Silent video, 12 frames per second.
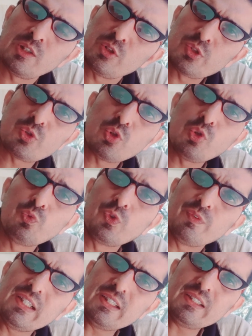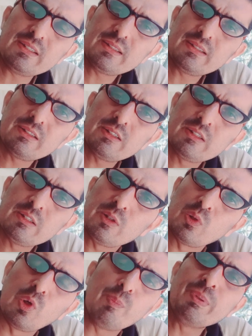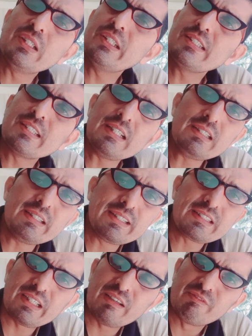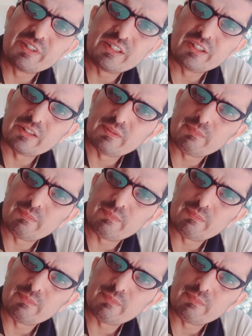So we will openly tell each and everything.